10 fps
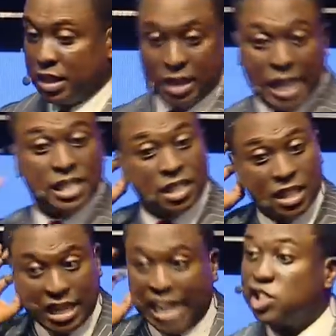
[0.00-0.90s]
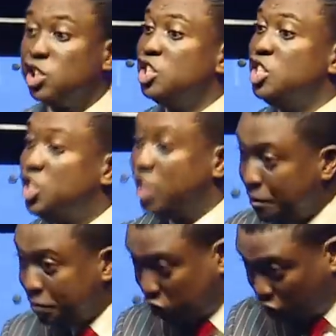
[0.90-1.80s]
That's, that's the
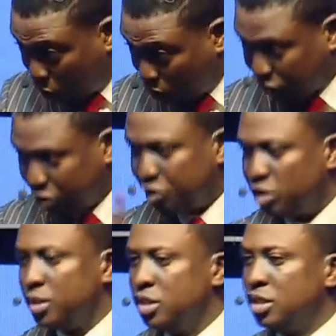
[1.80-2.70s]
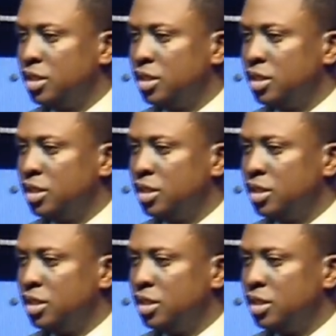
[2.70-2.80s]
deep secret of fulfillment.